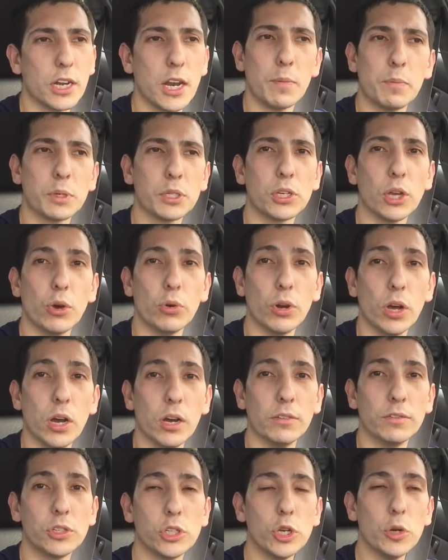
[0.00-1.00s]
an episode
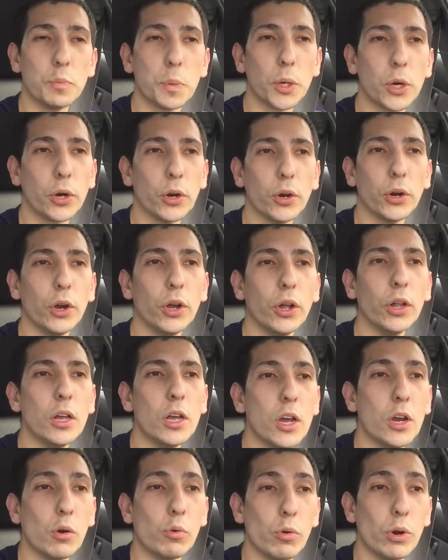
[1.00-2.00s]
of Supergirl,
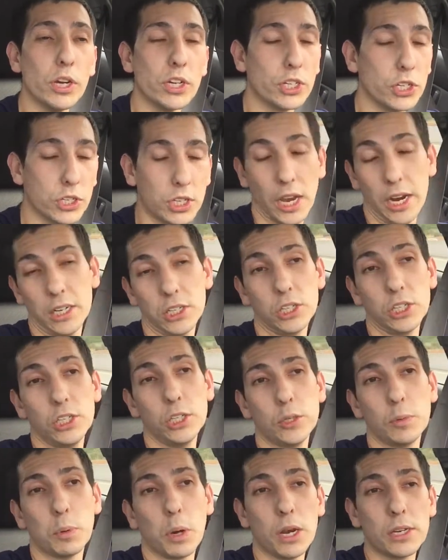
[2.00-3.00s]
which is actually
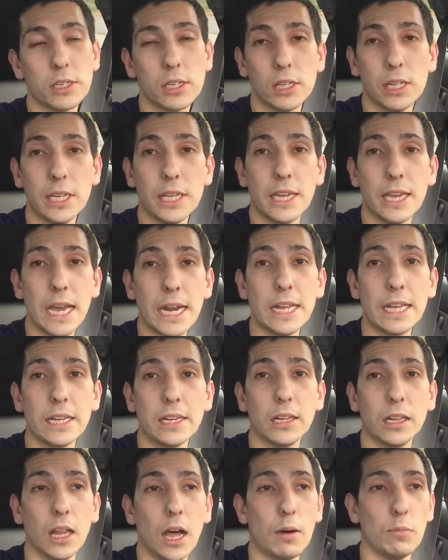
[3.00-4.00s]
surprisingly
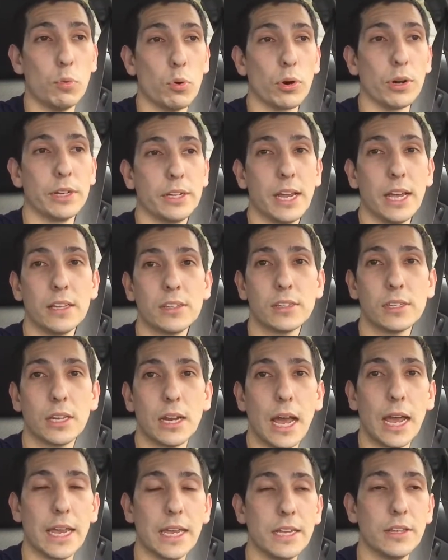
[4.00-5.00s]
getting a lot more intense than
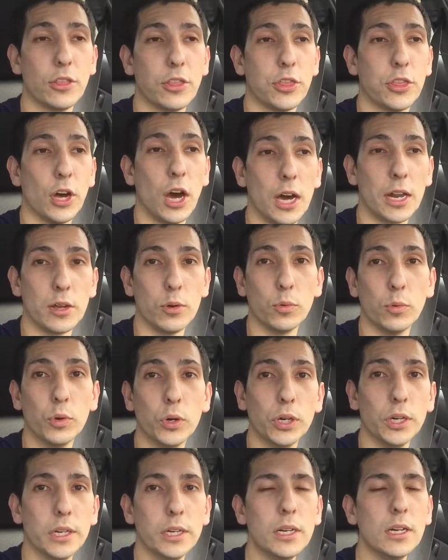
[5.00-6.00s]
I thought it
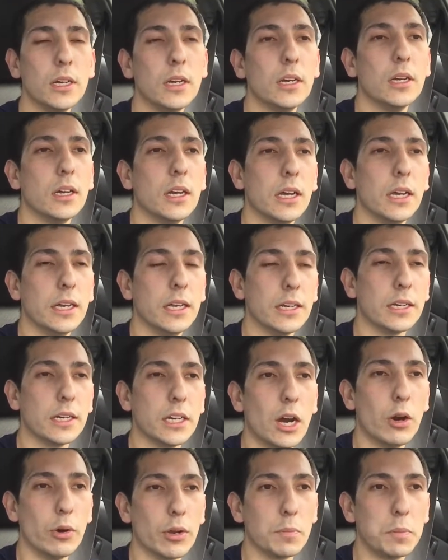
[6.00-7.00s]
would, and
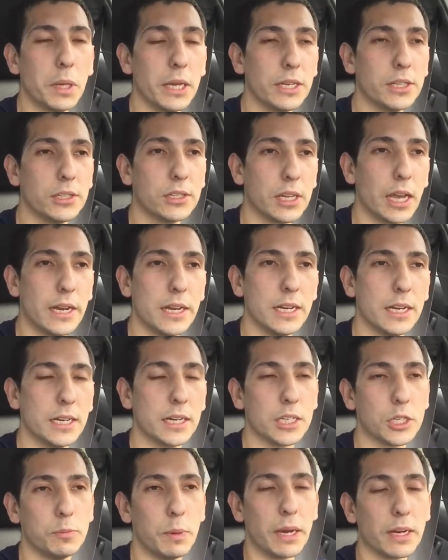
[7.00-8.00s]
going places I didn't
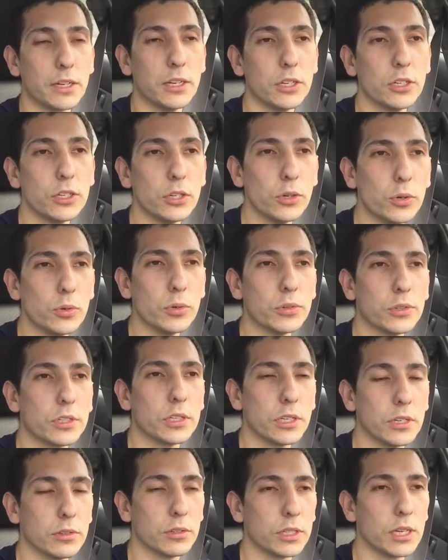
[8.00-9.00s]
expect it to. It
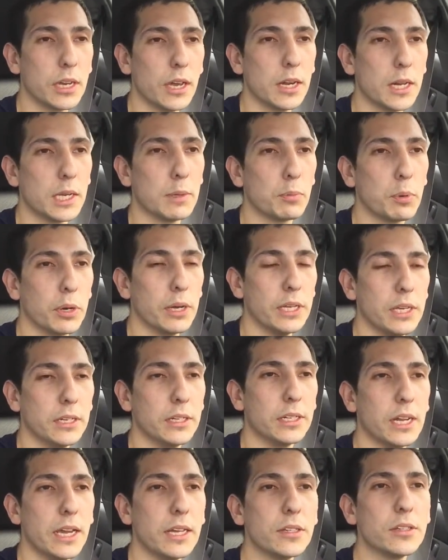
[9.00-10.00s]
was, it was getting pretty
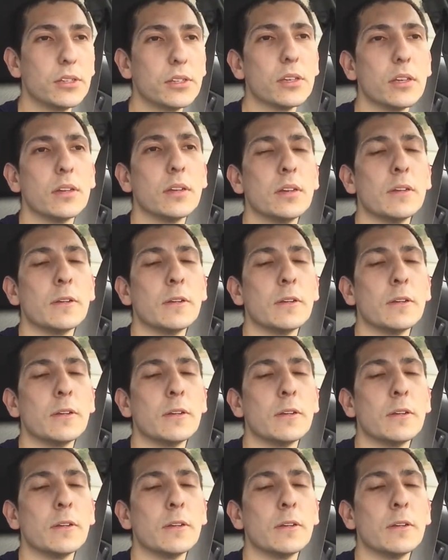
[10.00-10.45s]
intense.